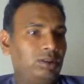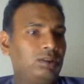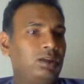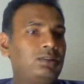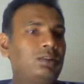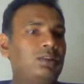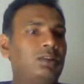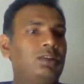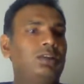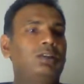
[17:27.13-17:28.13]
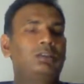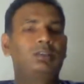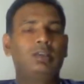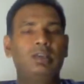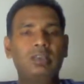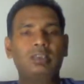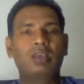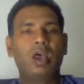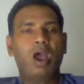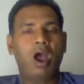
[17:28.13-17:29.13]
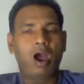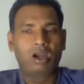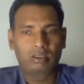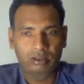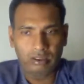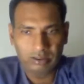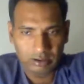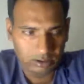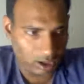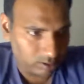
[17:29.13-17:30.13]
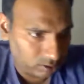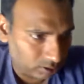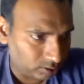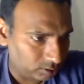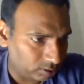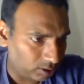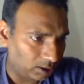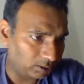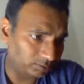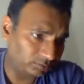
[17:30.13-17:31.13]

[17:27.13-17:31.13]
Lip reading: right, she is orthodox, right,